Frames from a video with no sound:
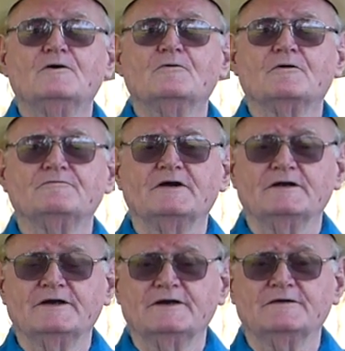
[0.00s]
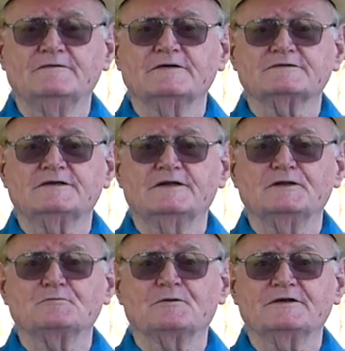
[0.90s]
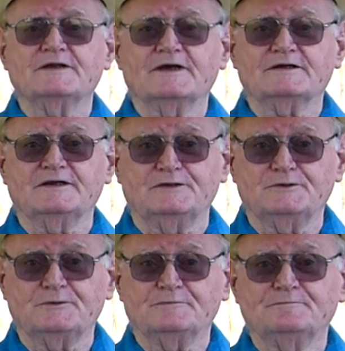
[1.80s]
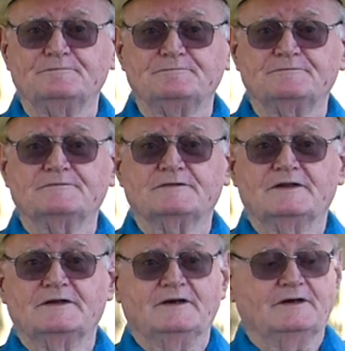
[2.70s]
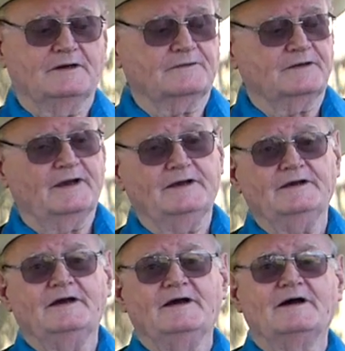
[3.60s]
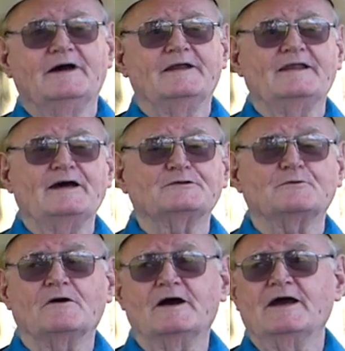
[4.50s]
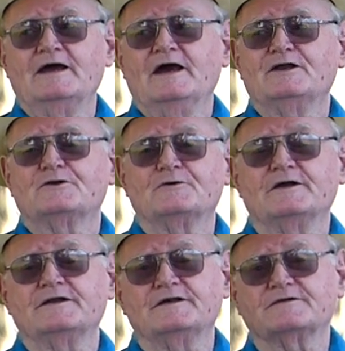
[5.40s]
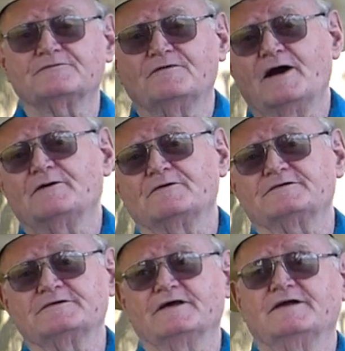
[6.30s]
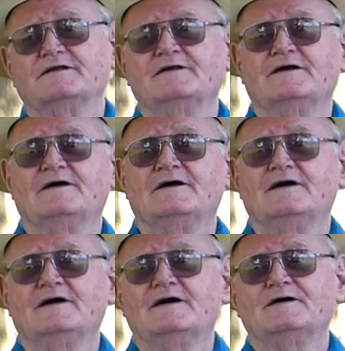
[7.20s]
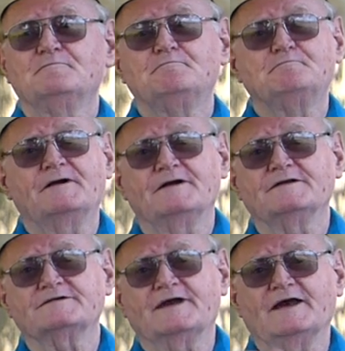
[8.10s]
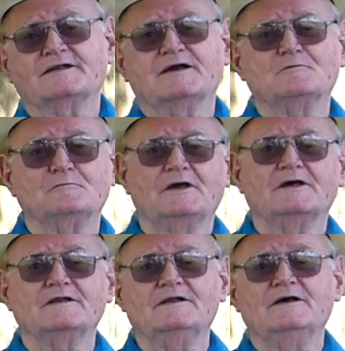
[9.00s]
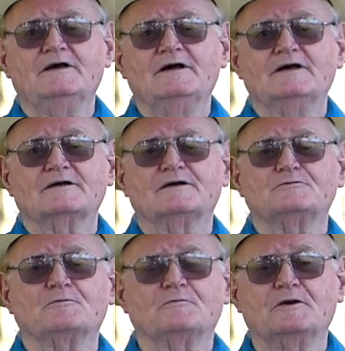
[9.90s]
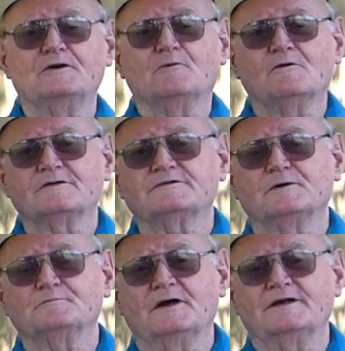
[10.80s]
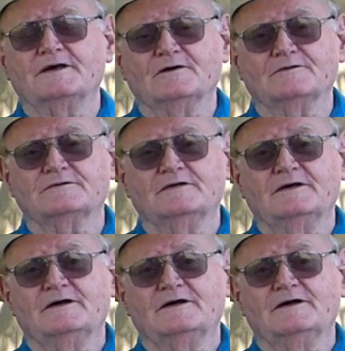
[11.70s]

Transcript: We're very interested in protecting you. Okay? And that's why during this virus thing, parents can't come in because we don't want somebody else,